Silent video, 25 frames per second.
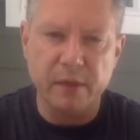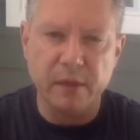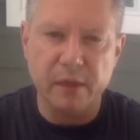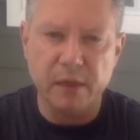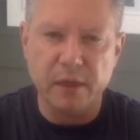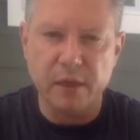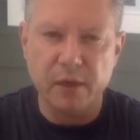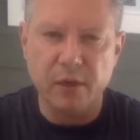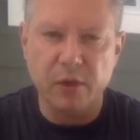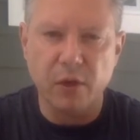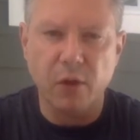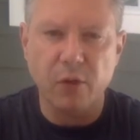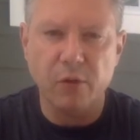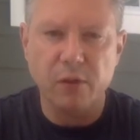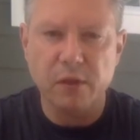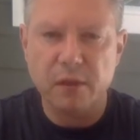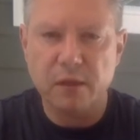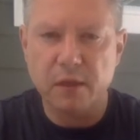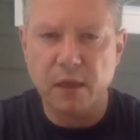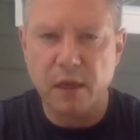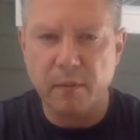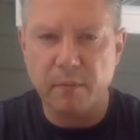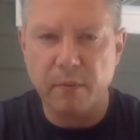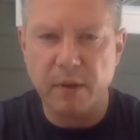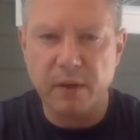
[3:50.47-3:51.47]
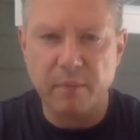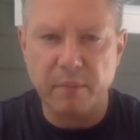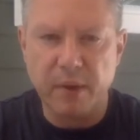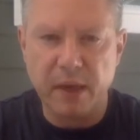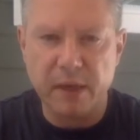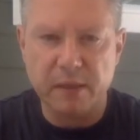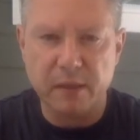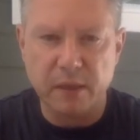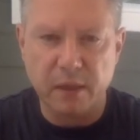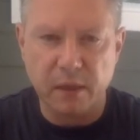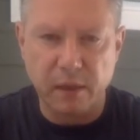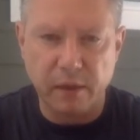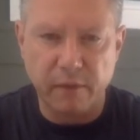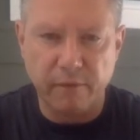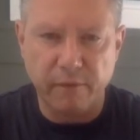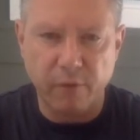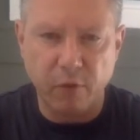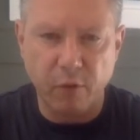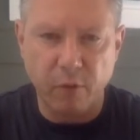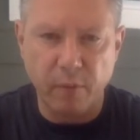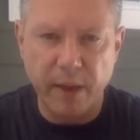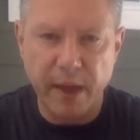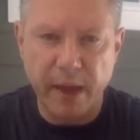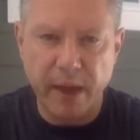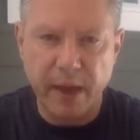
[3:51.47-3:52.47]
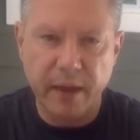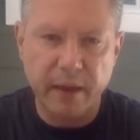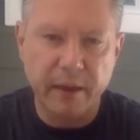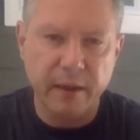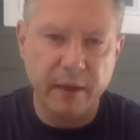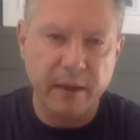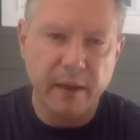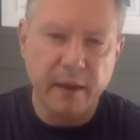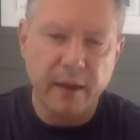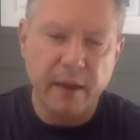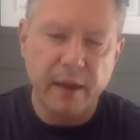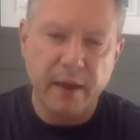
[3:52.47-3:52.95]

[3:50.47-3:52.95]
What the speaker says: In the adults, it's going to be basically a full bag,